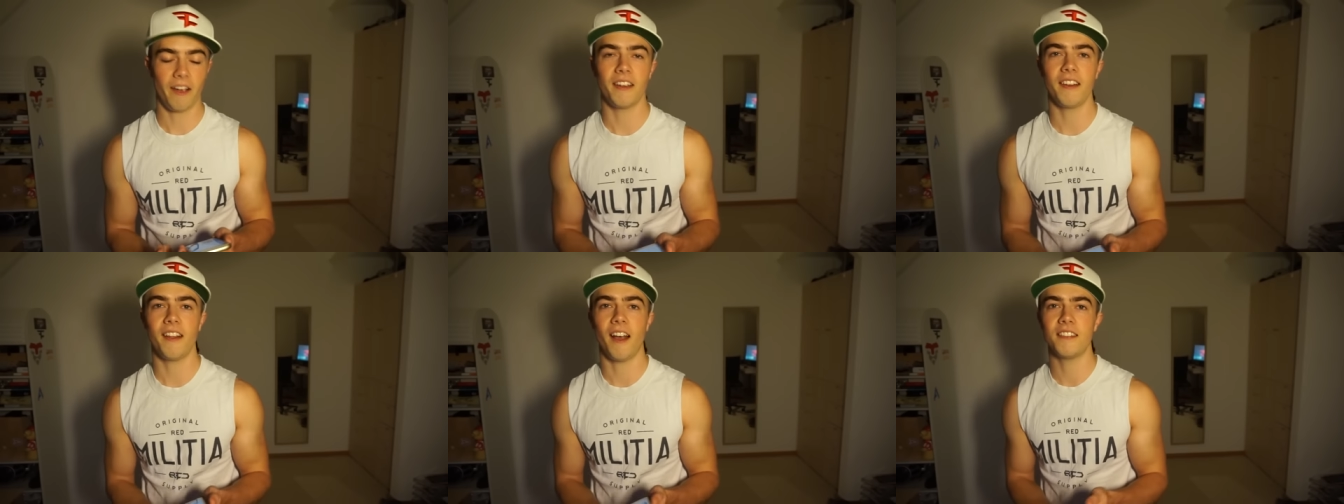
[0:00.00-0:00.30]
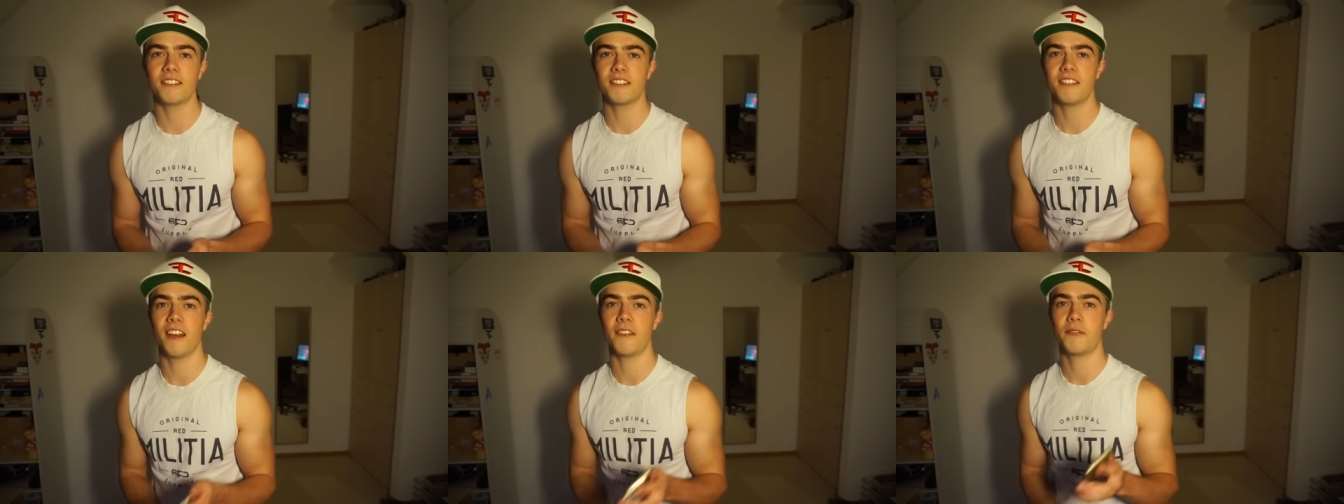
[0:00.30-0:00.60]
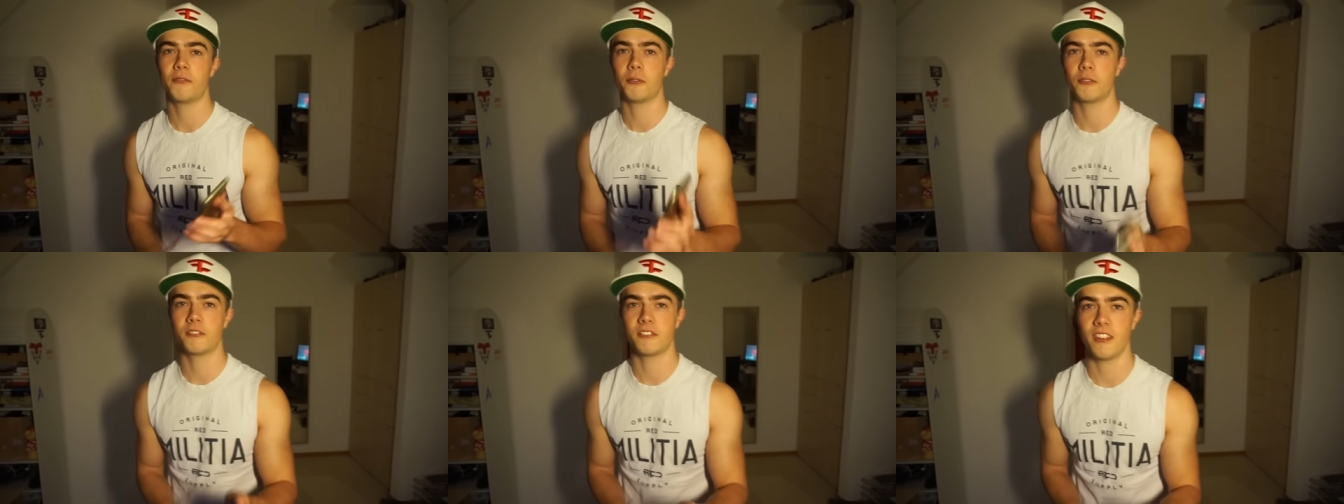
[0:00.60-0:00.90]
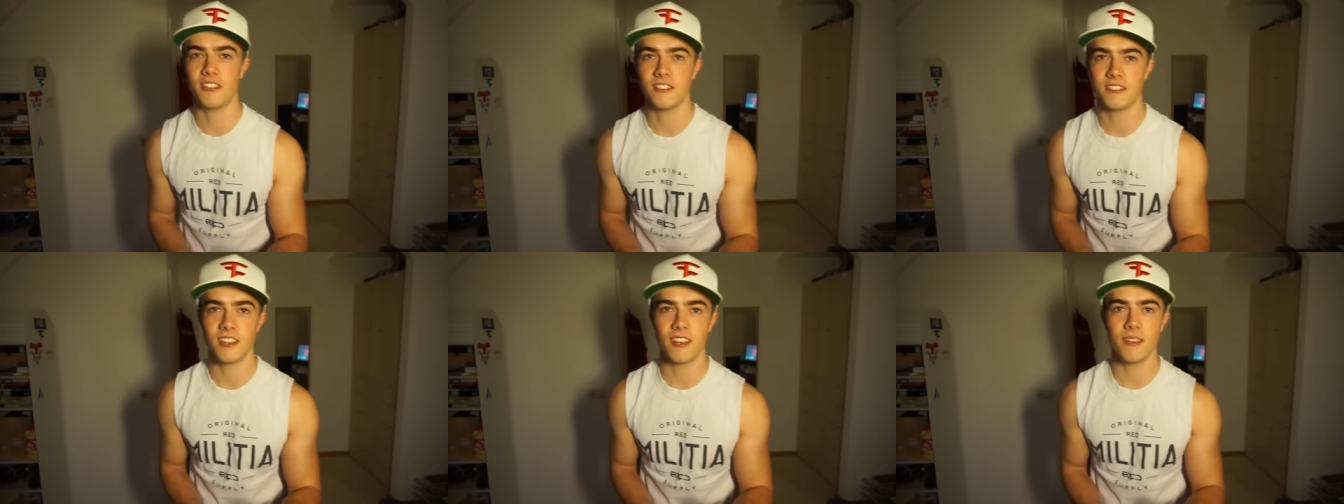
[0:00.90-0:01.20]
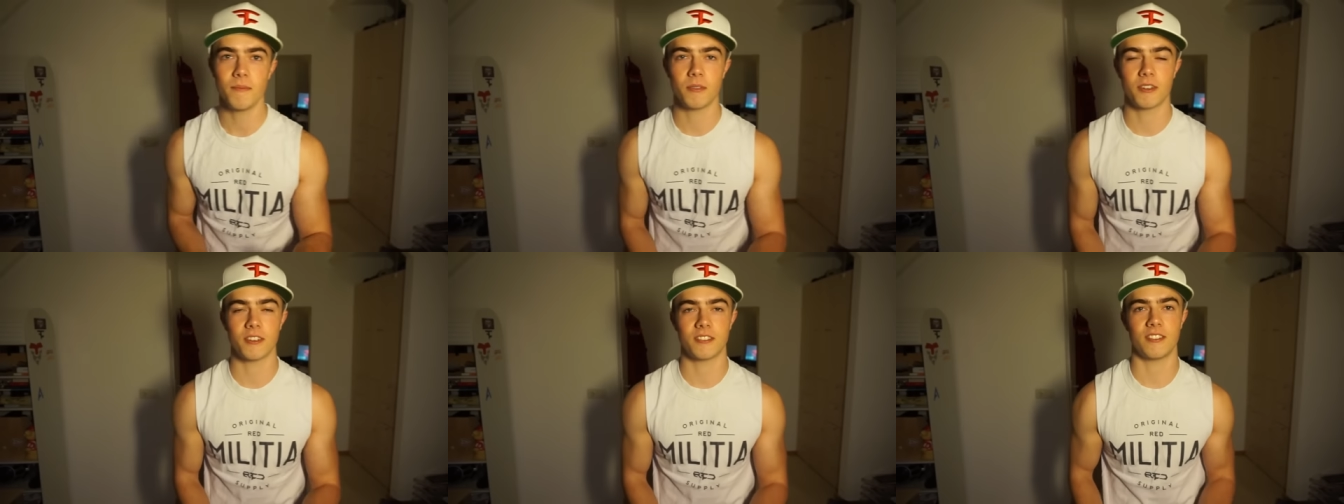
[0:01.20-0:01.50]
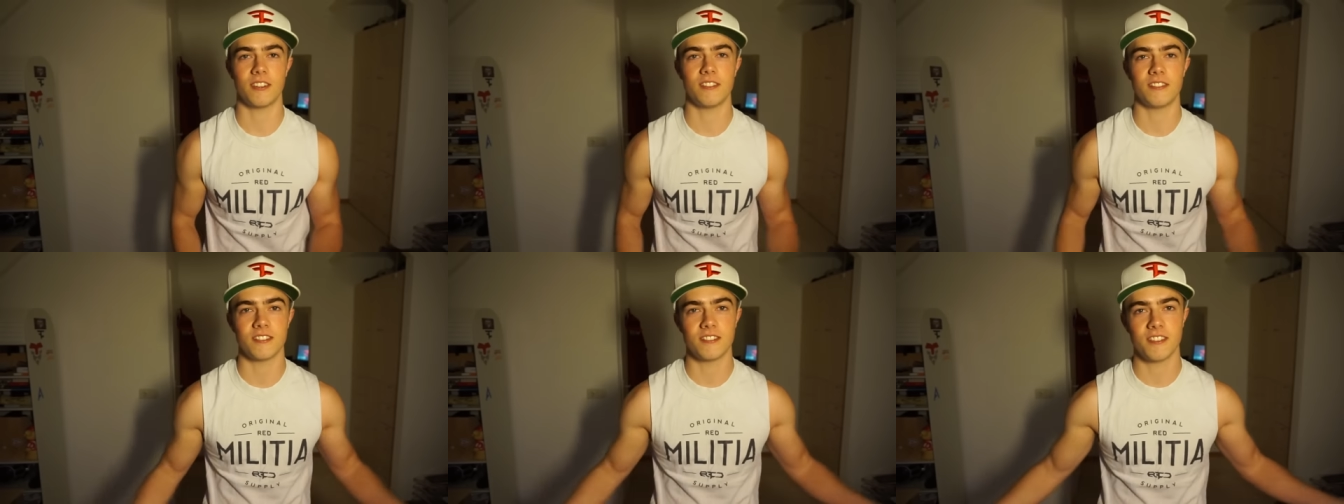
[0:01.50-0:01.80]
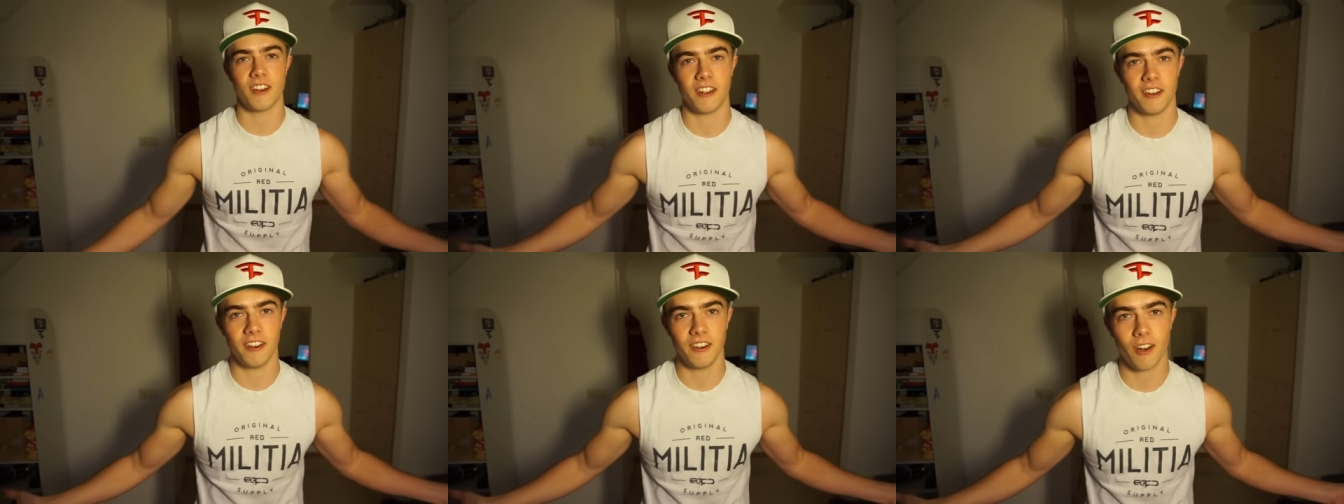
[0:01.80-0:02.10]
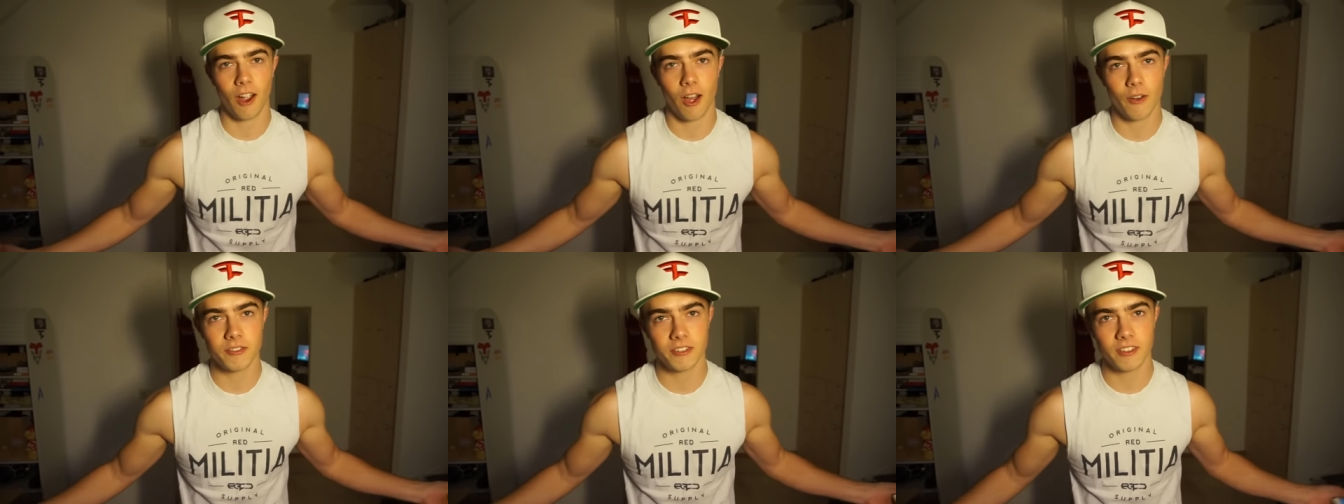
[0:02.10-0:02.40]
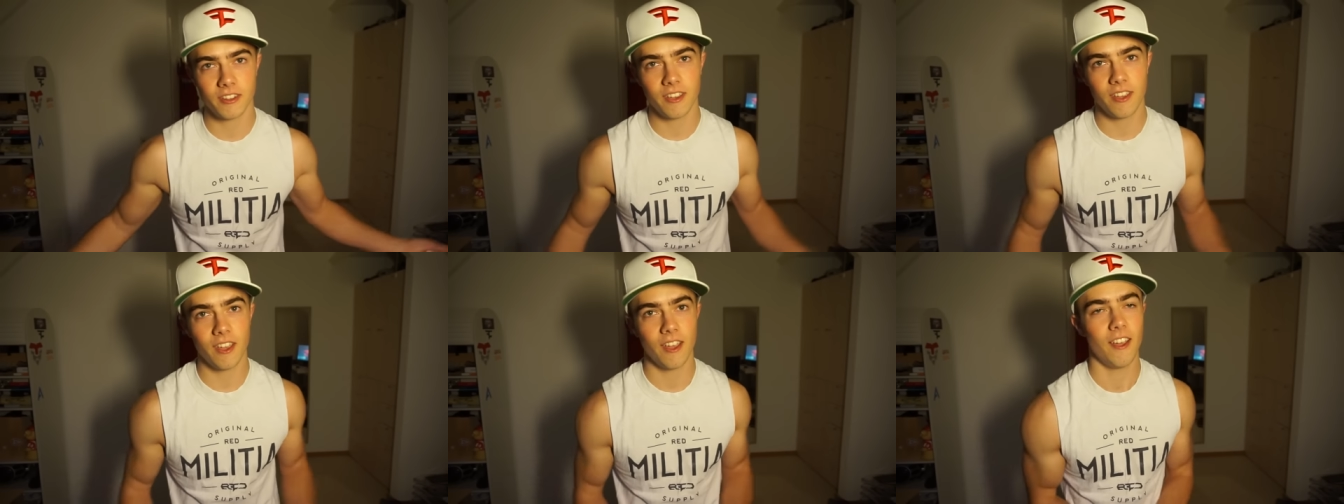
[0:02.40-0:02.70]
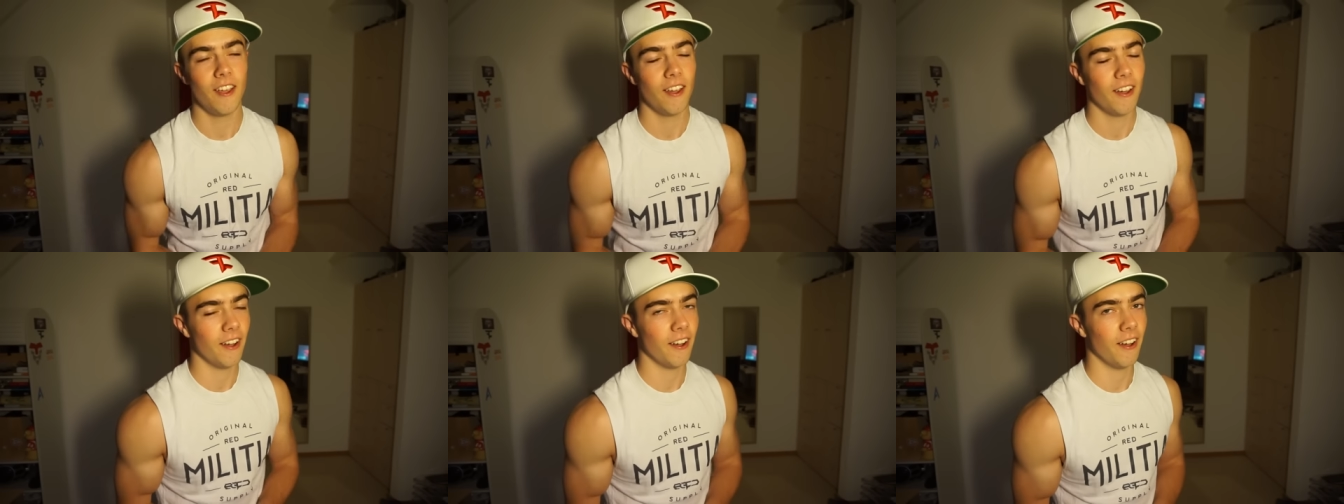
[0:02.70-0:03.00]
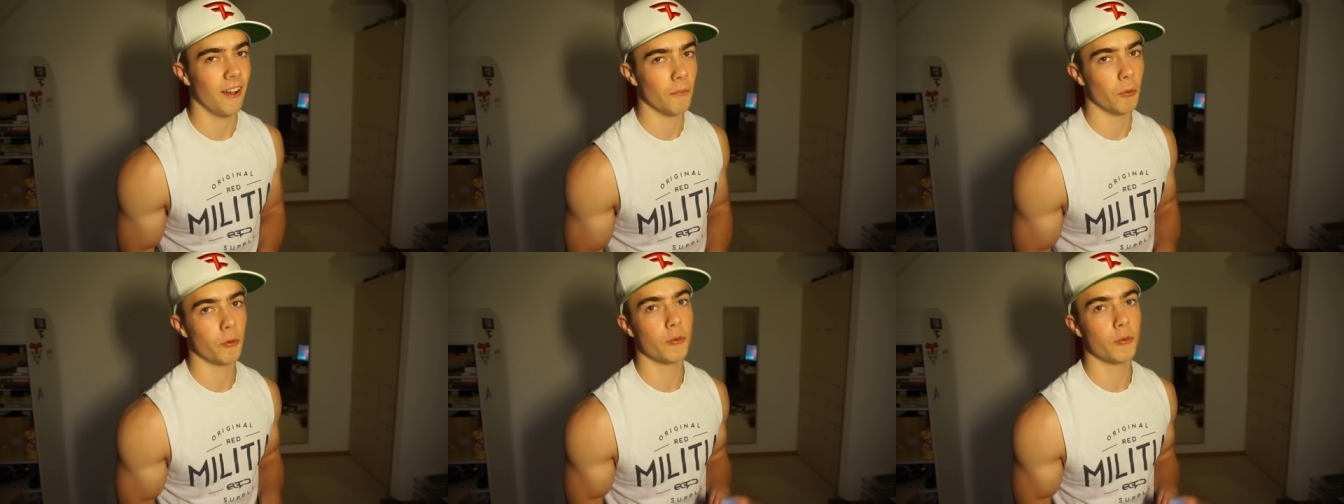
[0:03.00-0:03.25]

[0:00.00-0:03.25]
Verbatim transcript: could answer that for Sensei, because Sensei's not here, obviously, um,